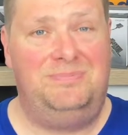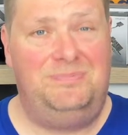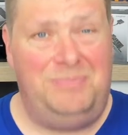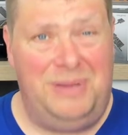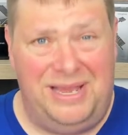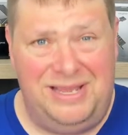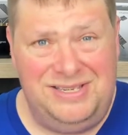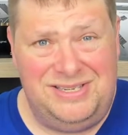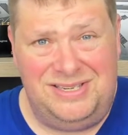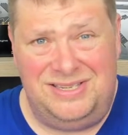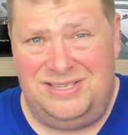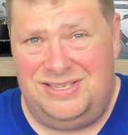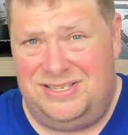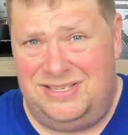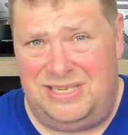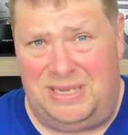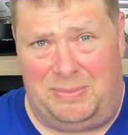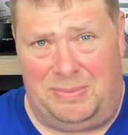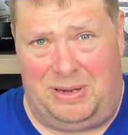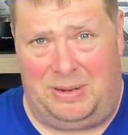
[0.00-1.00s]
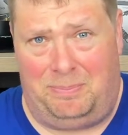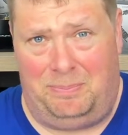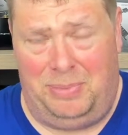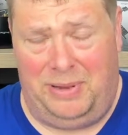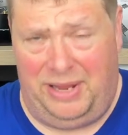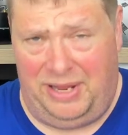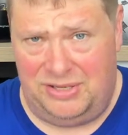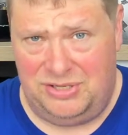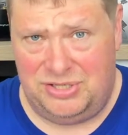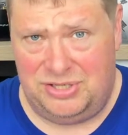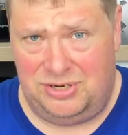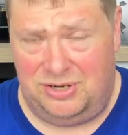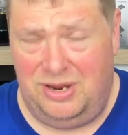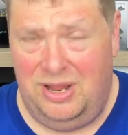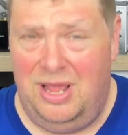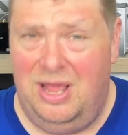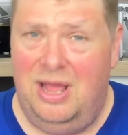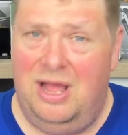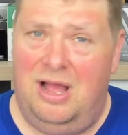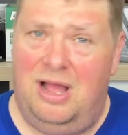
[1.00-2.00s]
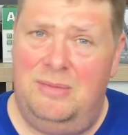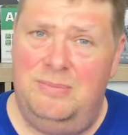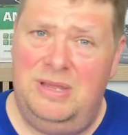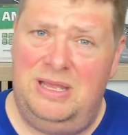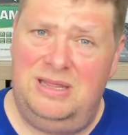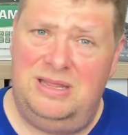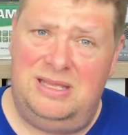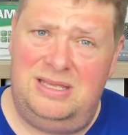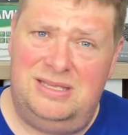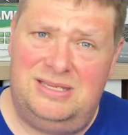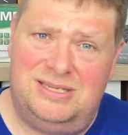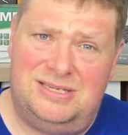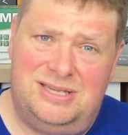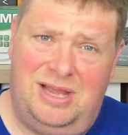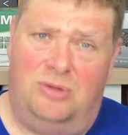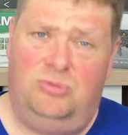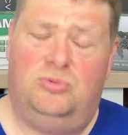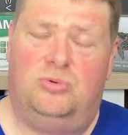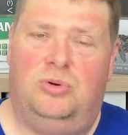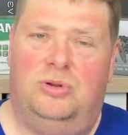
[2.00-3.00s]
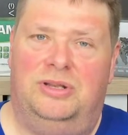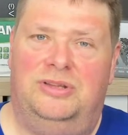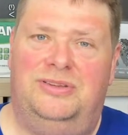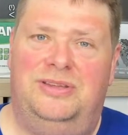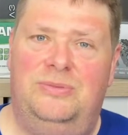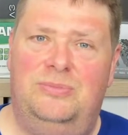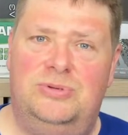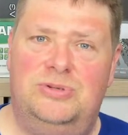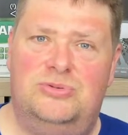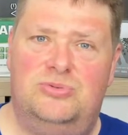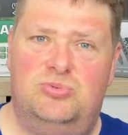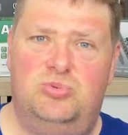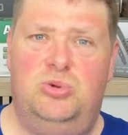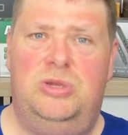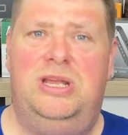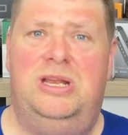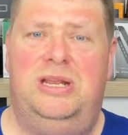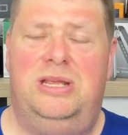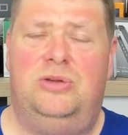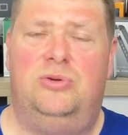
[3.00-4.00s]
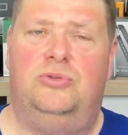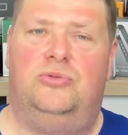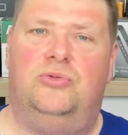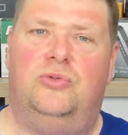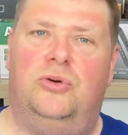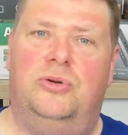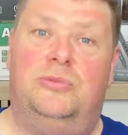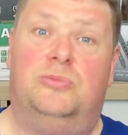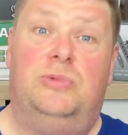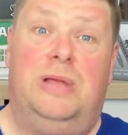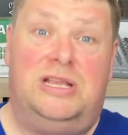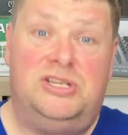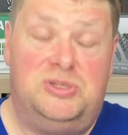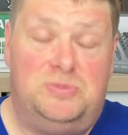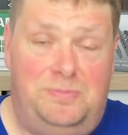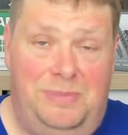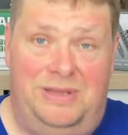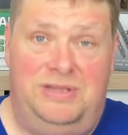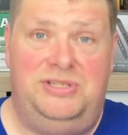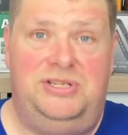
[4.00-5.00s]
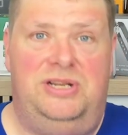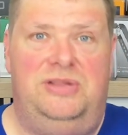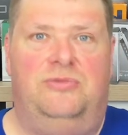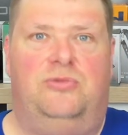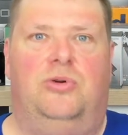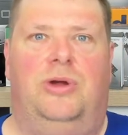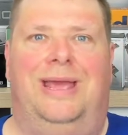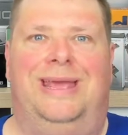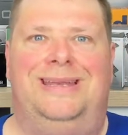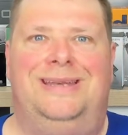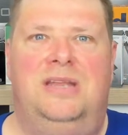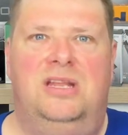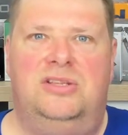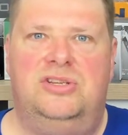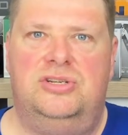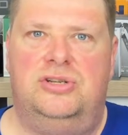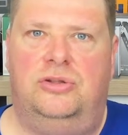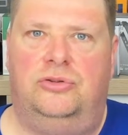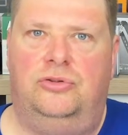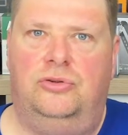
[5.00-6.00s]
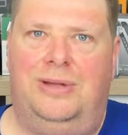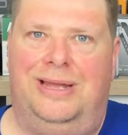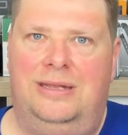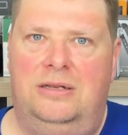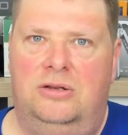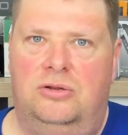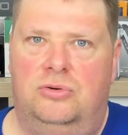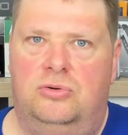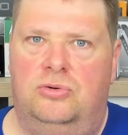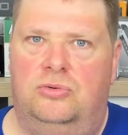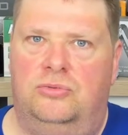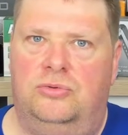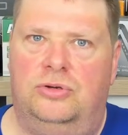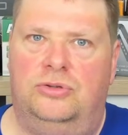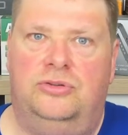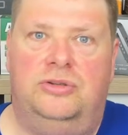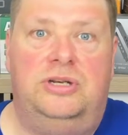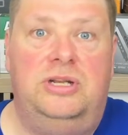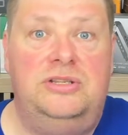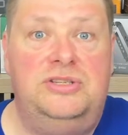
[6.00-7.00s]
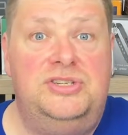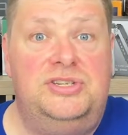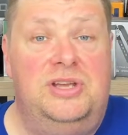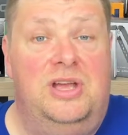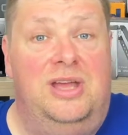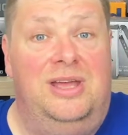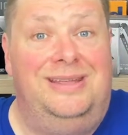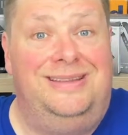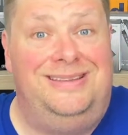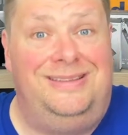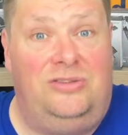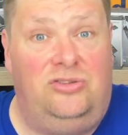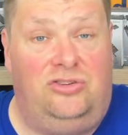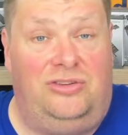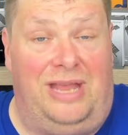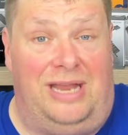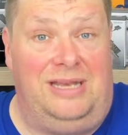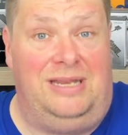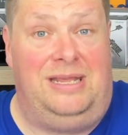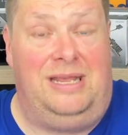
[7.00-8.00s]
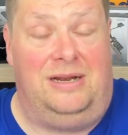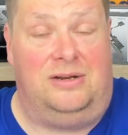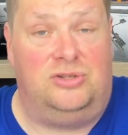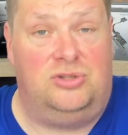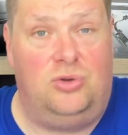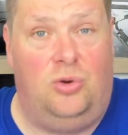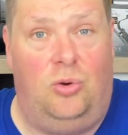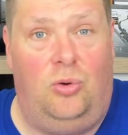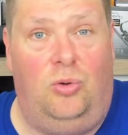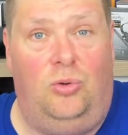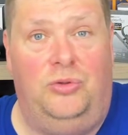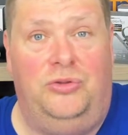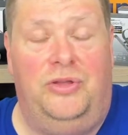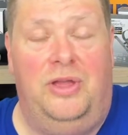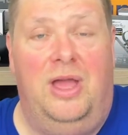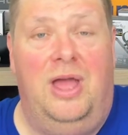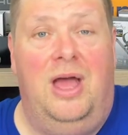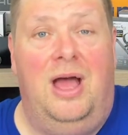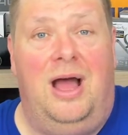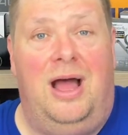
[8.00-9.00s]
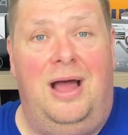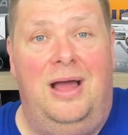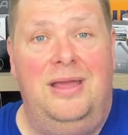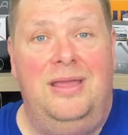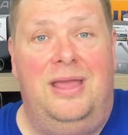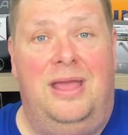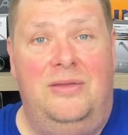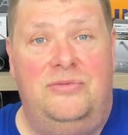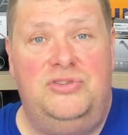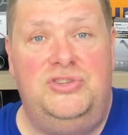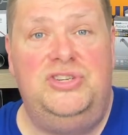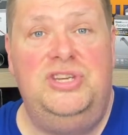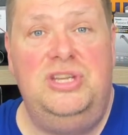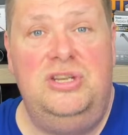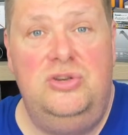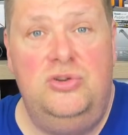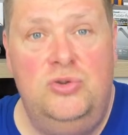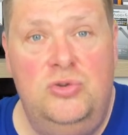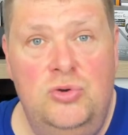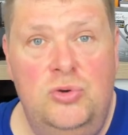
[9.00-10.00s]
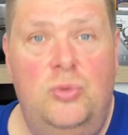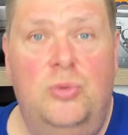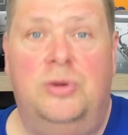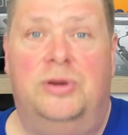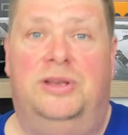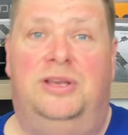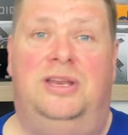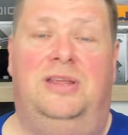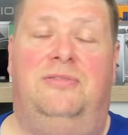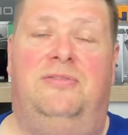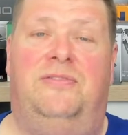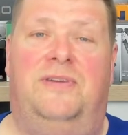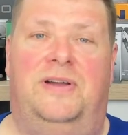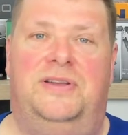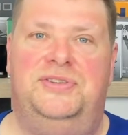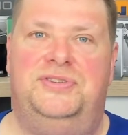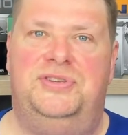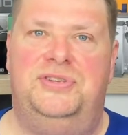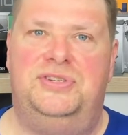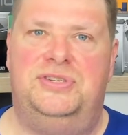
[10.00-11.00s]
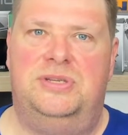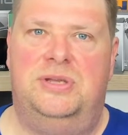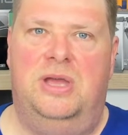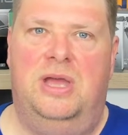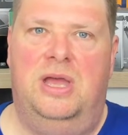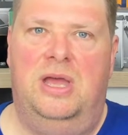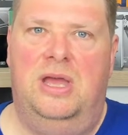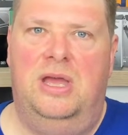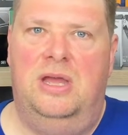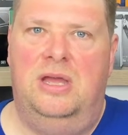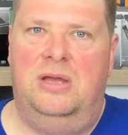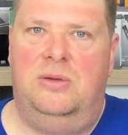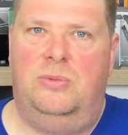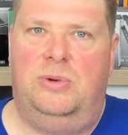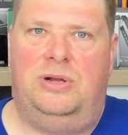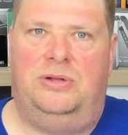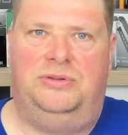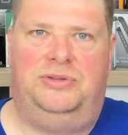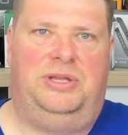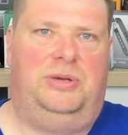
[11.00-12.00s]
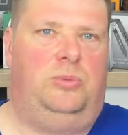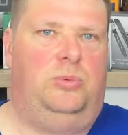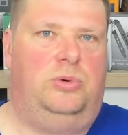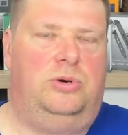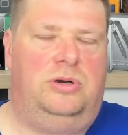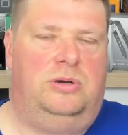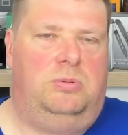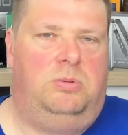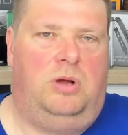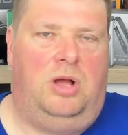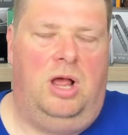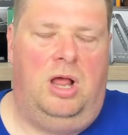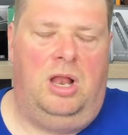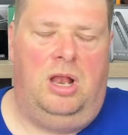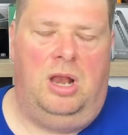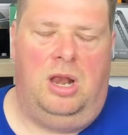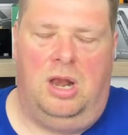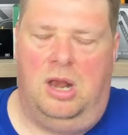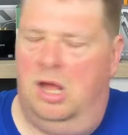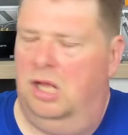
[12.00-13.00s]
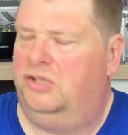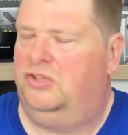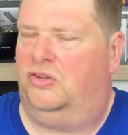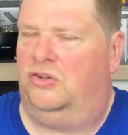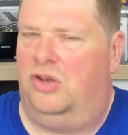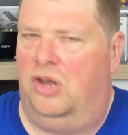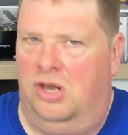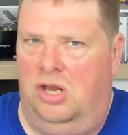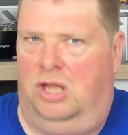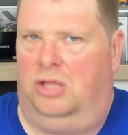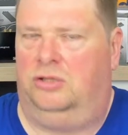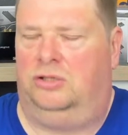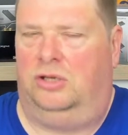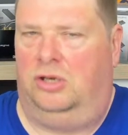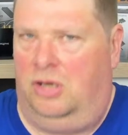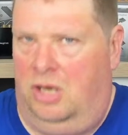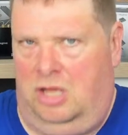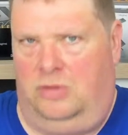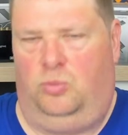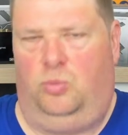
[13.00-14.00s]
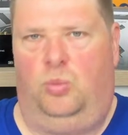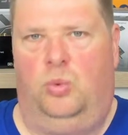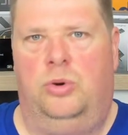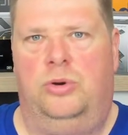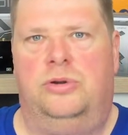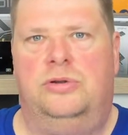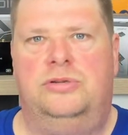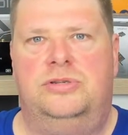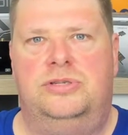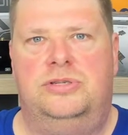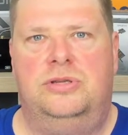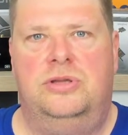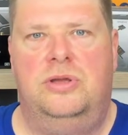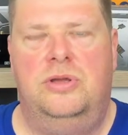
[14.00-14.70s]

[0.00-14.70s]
paints a similar picture. I mean, the sound quality was really good, especially for a digital to analog converter that's 10 years old. I have seen newer devices, well, that were a lot worse.